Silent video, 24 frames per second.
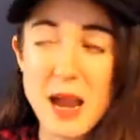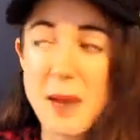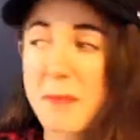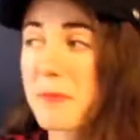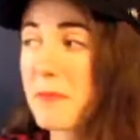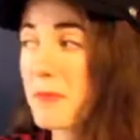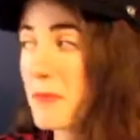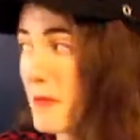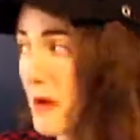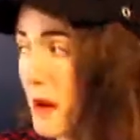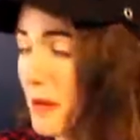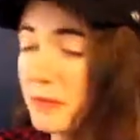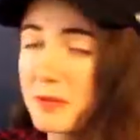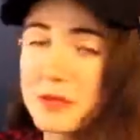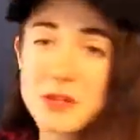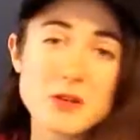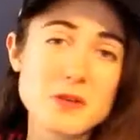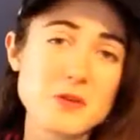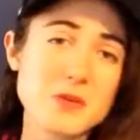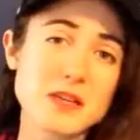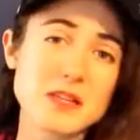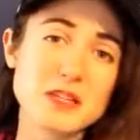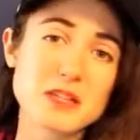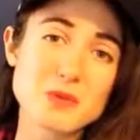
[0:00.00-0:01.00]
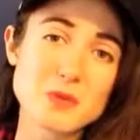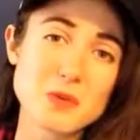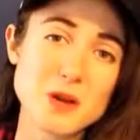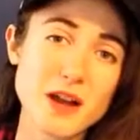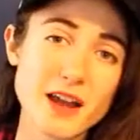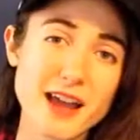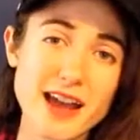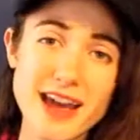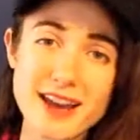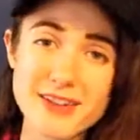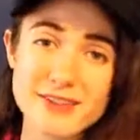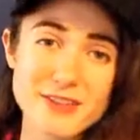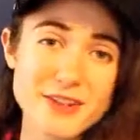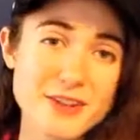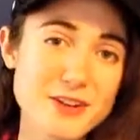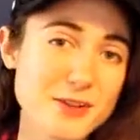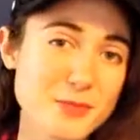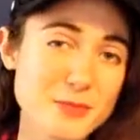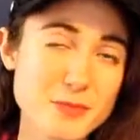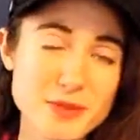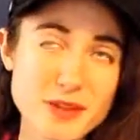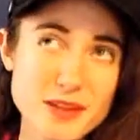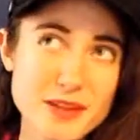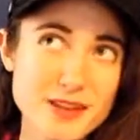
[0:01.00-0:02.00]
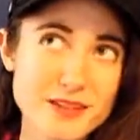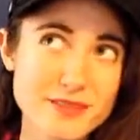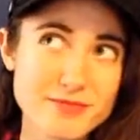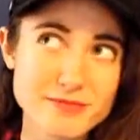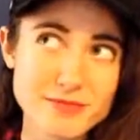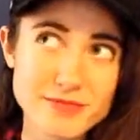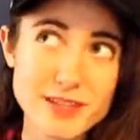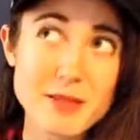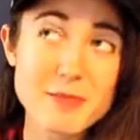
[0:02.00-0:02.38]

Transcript: I'm probably going to walk out of here and be